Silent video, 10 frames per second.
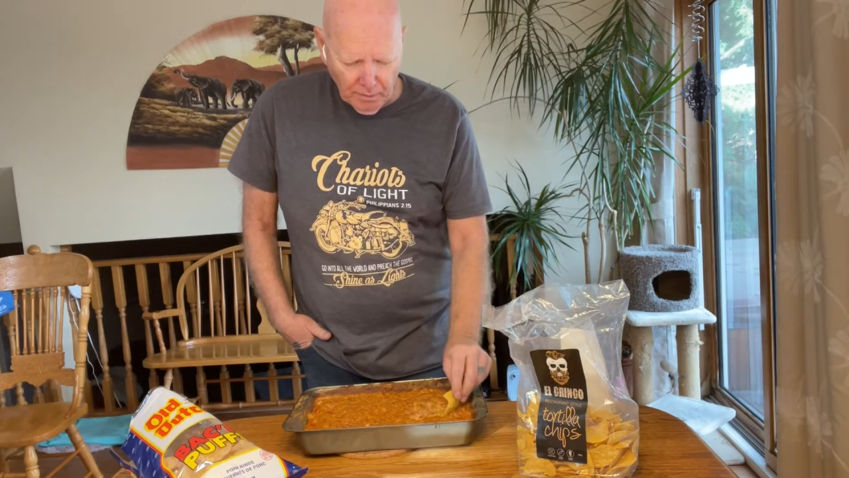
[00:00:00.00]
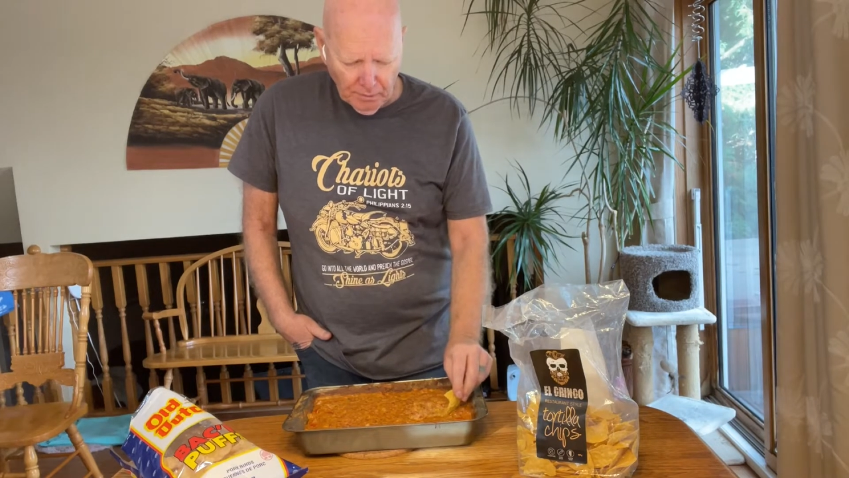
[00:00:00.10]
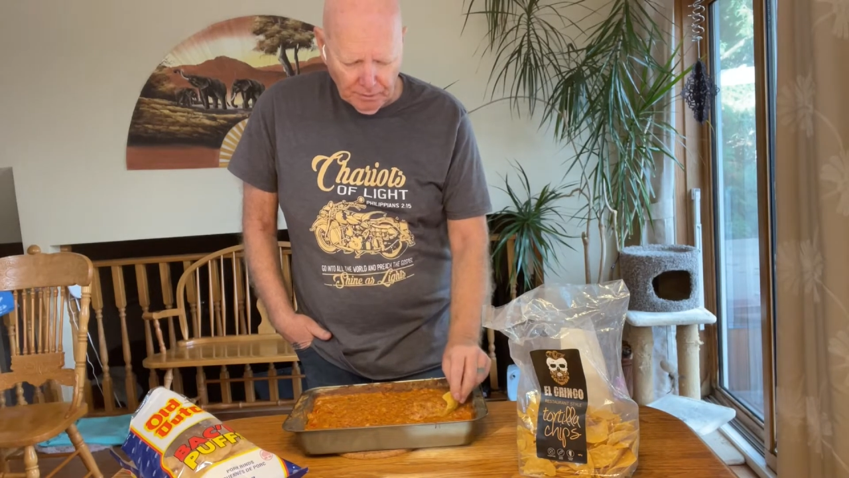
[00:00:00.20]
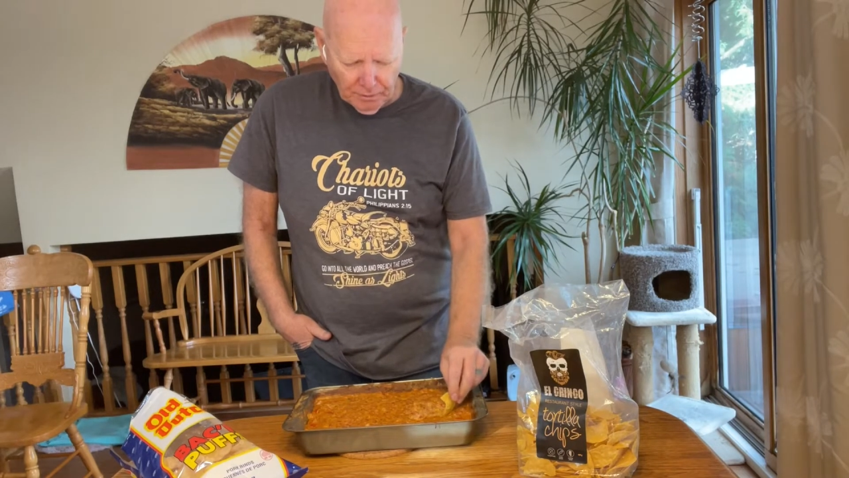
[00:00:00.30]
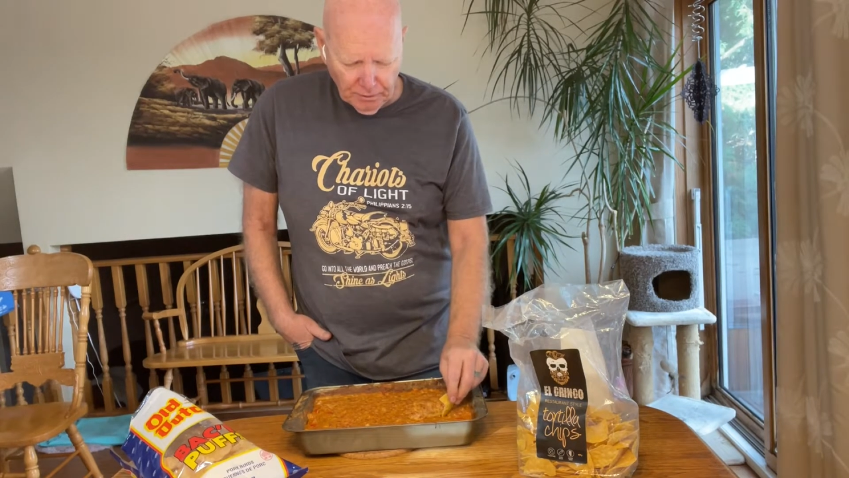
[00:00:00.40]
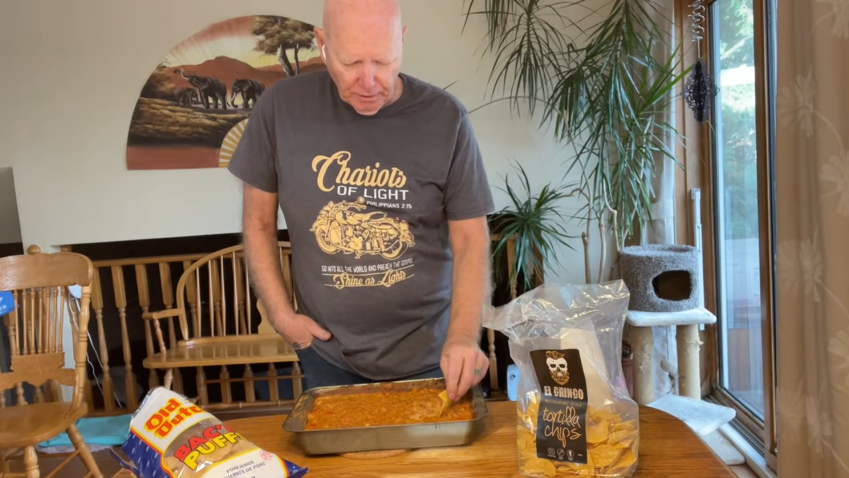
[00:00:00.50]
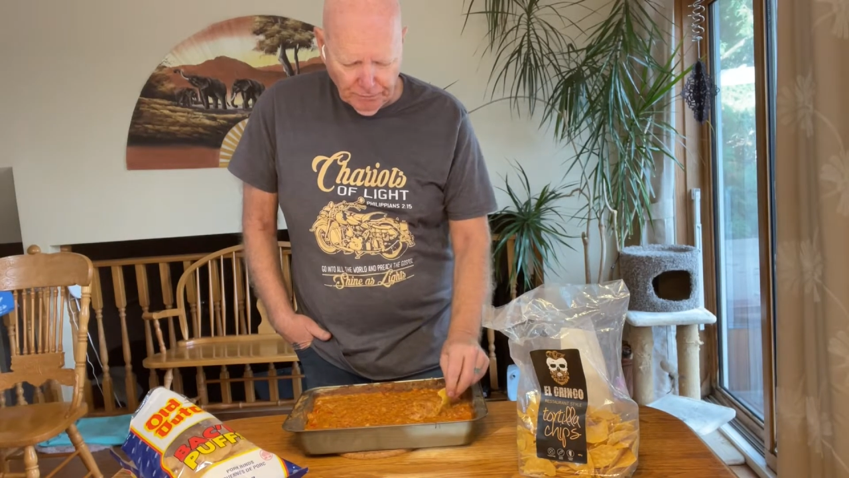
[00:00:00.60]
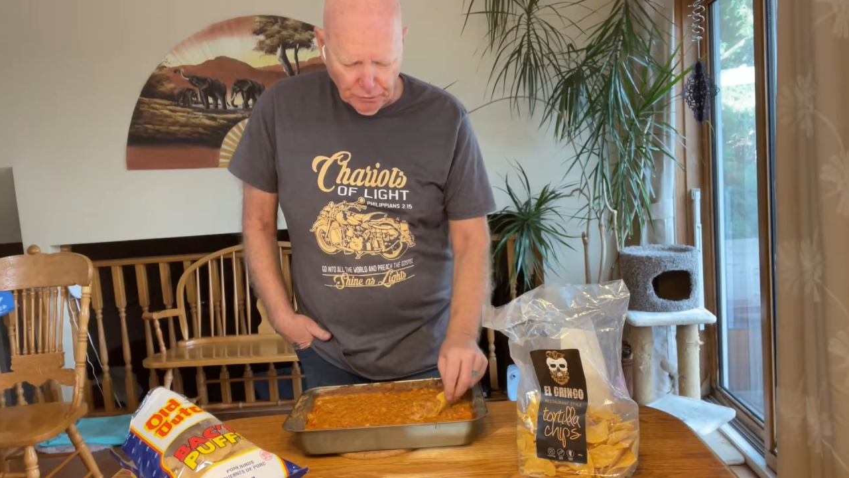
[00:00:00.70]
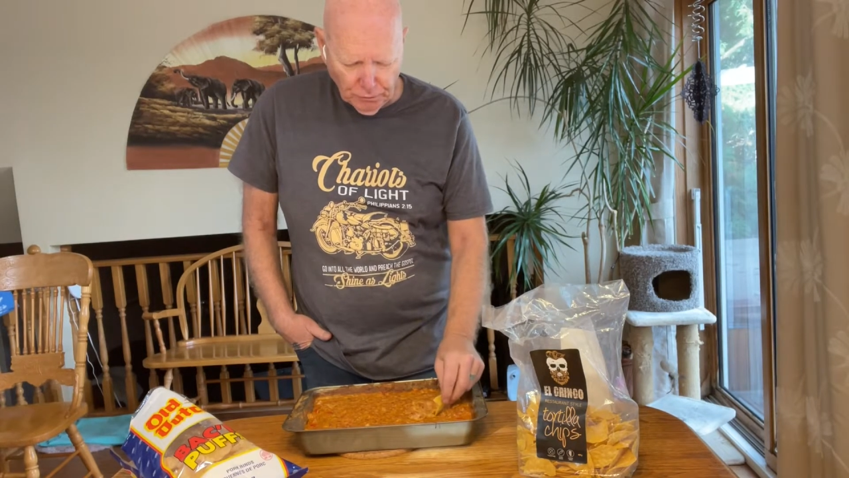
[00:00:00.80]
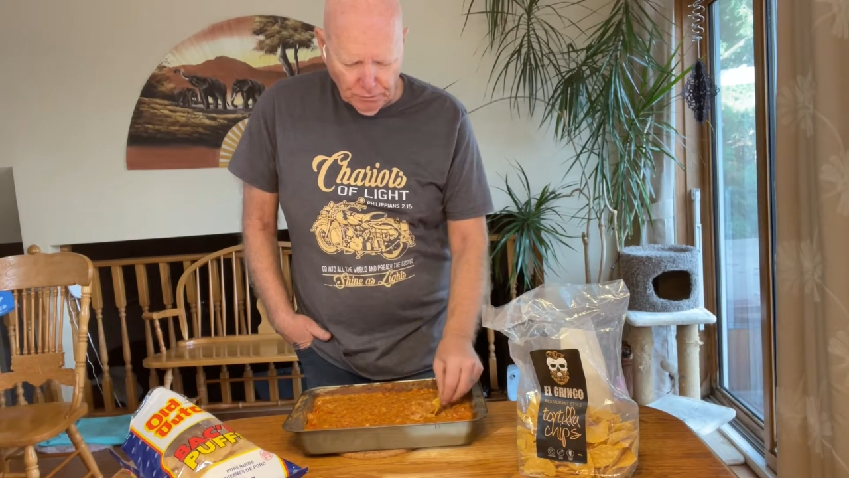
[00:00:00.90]
with your
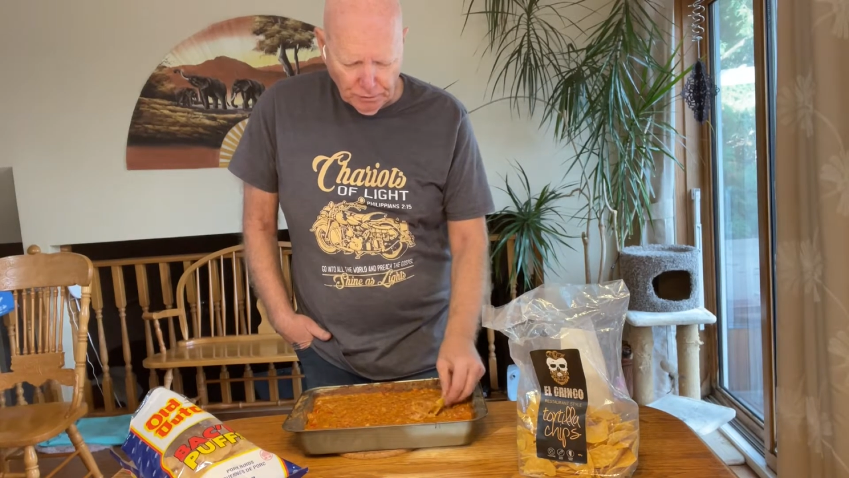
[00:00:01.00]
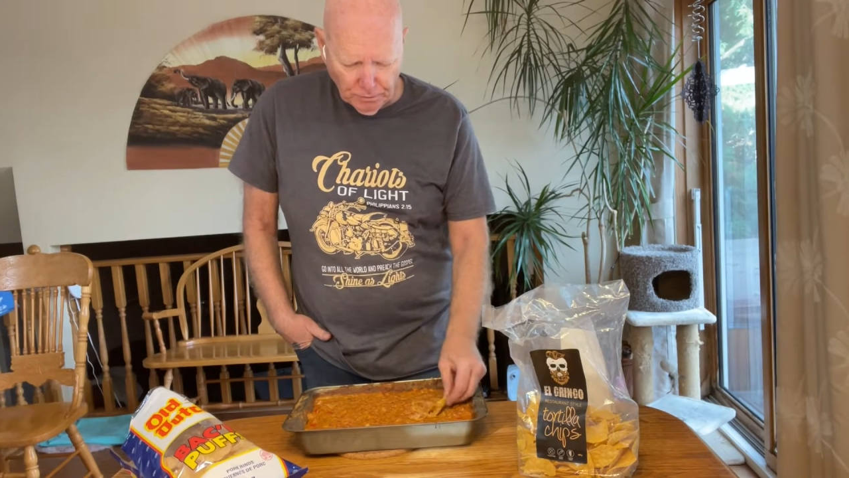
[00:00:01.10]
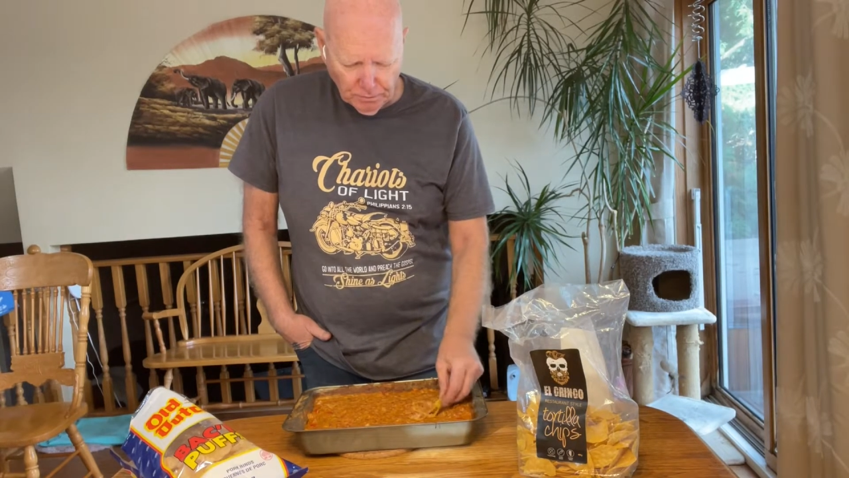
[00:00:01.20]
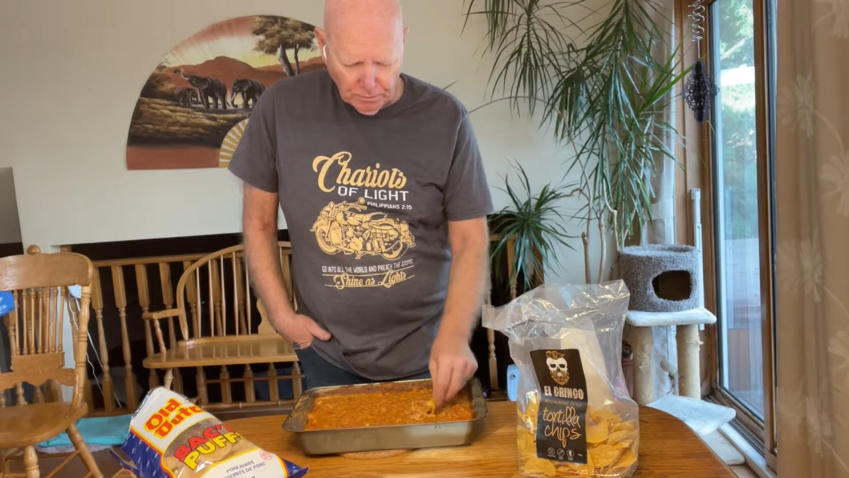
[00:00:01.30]
leftover